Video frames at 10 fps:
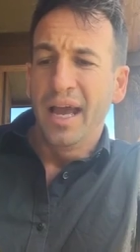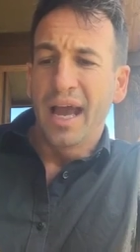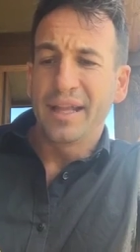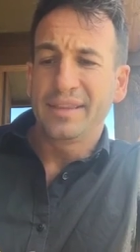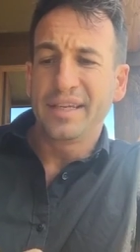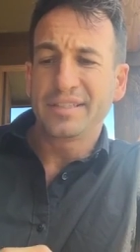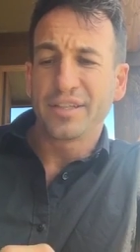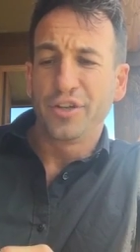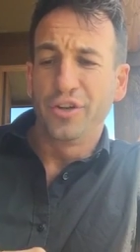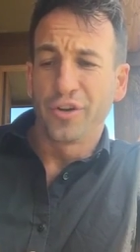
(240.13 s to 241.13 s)
At this
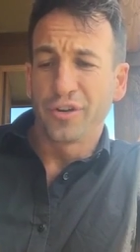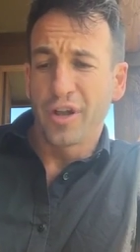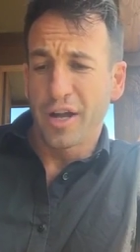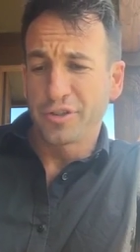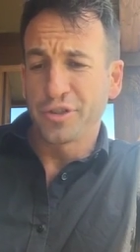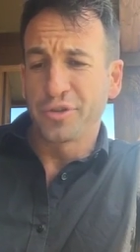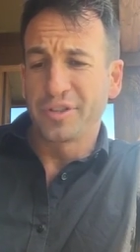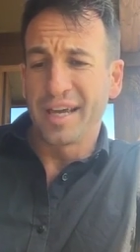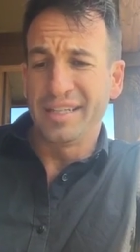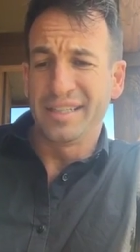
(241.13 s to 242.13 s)
neurological
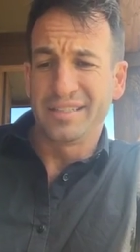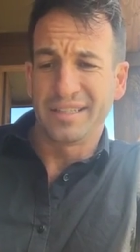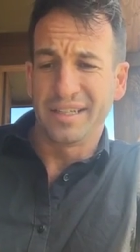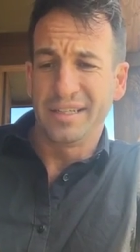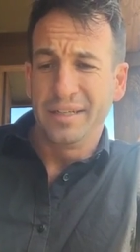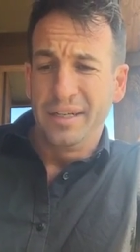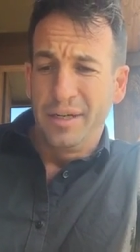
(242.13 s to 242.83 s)
tendency